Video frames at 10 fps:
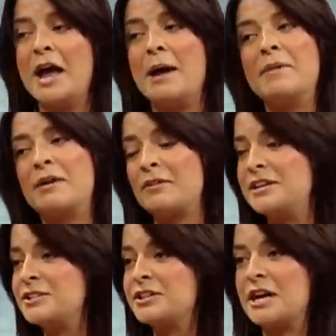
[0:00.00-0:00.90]
And by
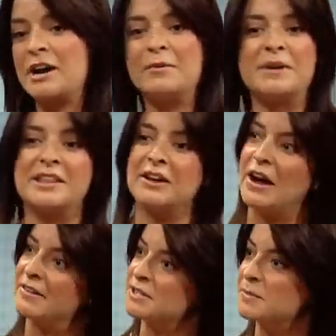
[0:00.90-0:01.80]
research, I don't mean that you
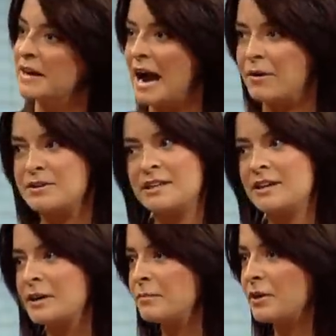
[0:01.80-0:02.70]
have to spend hours on a
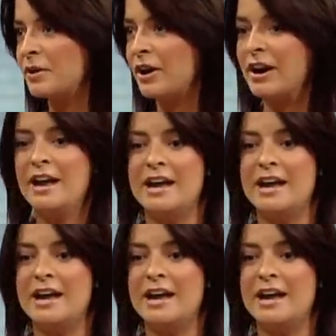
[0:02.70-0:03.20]
computer.